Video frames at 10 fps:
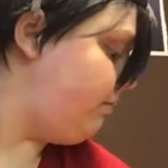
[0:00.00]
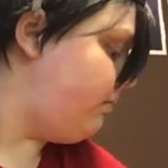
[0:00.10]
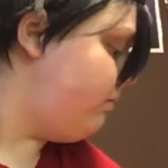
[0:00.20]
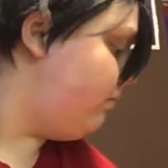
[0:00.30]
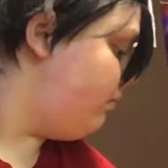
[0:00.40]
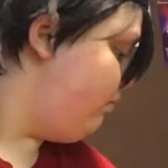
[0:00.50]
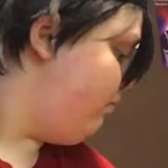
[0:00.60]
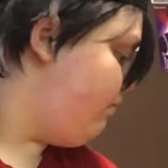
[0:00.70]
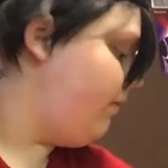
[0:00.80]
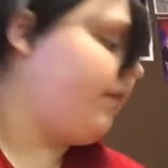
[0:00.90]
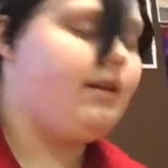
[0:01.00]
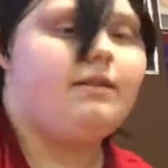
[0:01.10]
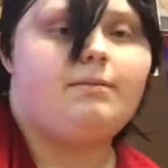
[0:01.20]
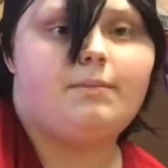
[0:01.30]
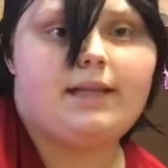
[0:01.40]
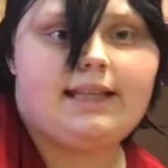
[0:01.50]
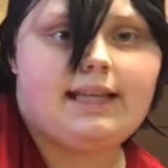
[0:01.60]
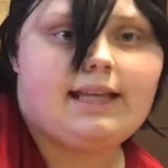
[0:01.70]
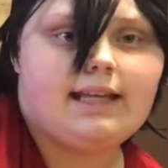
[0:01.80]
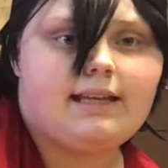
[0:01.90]
But
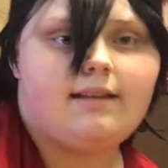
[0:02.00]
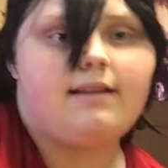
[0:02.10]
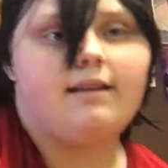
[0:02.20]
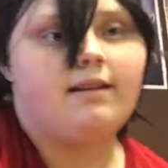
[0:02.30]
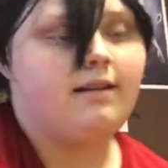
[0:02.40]
yeah.